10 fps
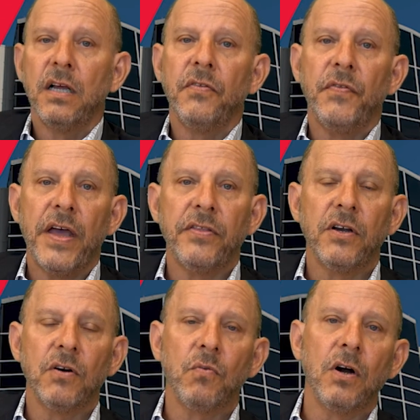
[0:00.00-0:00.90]
than
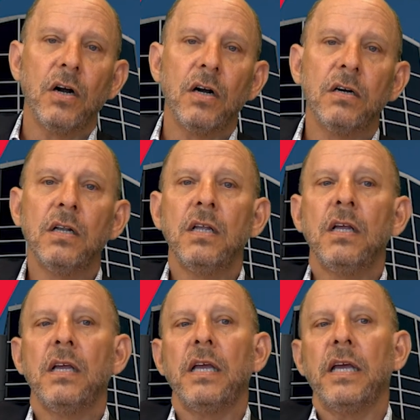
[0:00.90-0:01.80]
there were
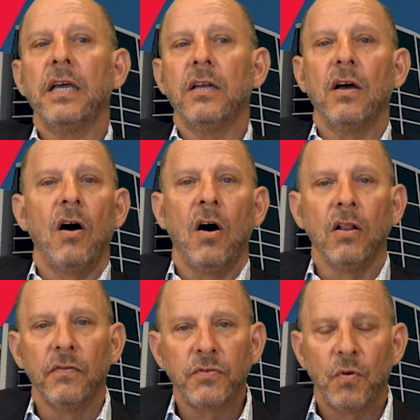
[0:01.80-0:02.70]
in all
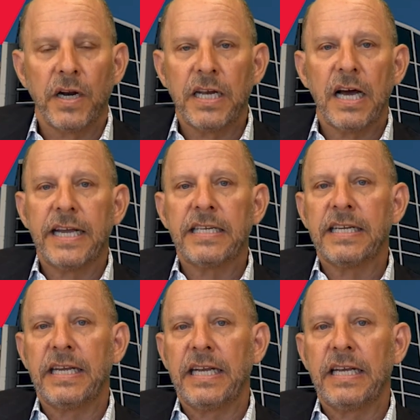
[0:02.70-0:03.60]
of
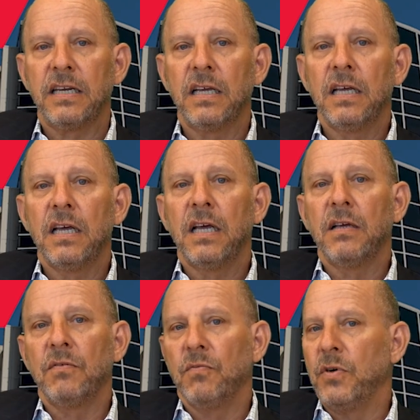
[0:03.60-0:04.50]
2019,
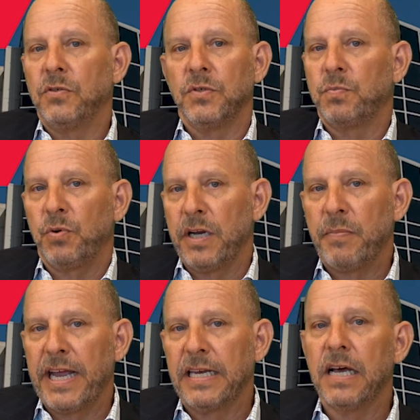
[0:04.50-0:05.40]
which was
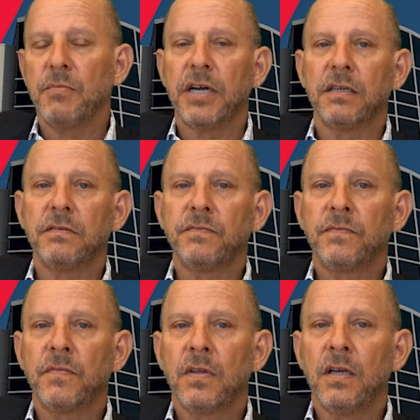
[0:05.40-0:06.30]
pre-pandemic.
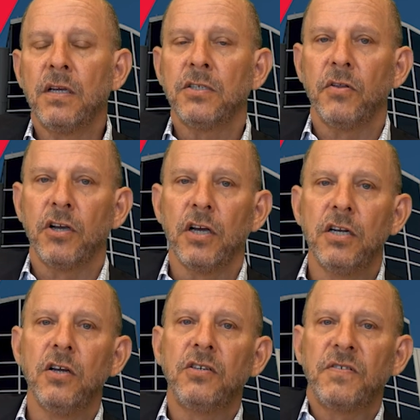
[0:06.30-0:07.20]
So the good
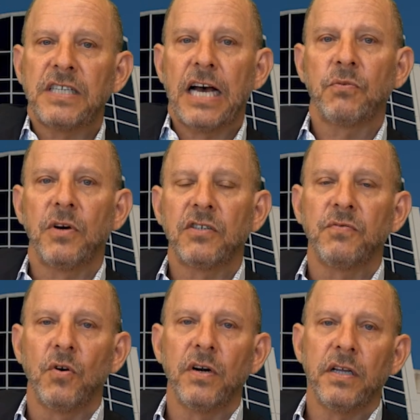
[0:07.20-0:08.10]
news for Southwest
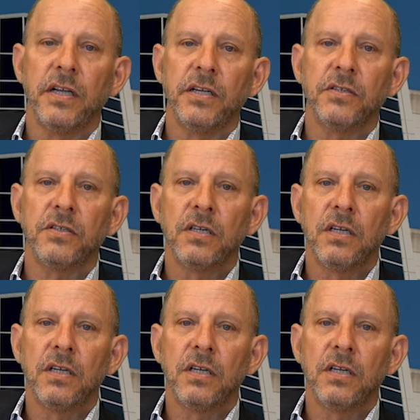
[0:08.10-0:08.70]
Florida is,